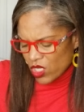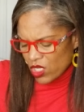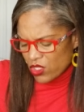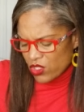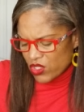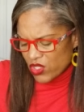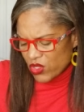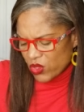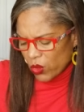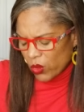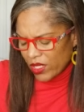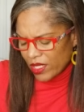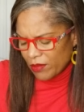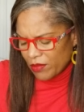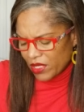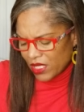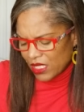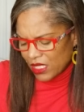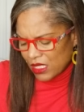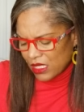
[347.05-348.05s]

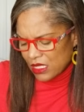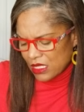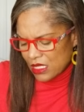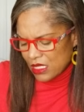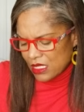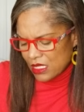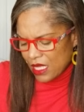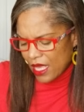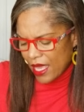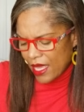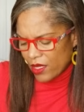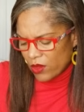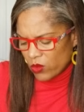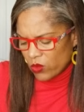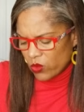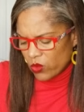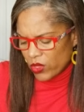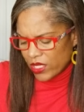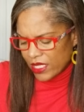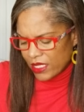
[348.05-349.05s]
soybeans
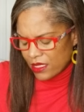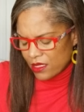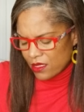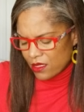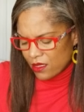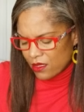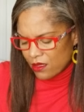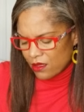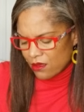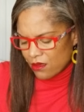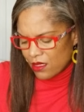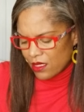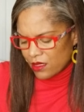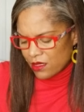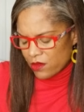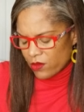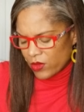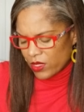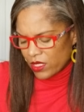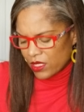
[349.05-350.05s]
and wheat.
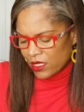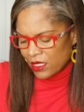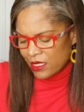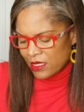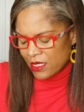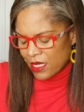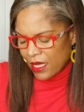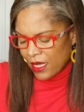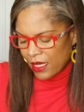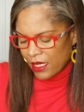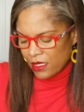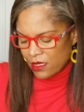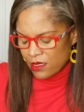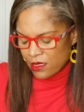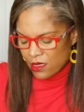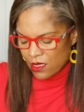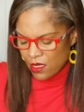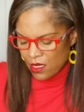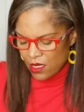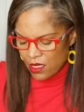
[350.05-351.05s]
That's what it contains.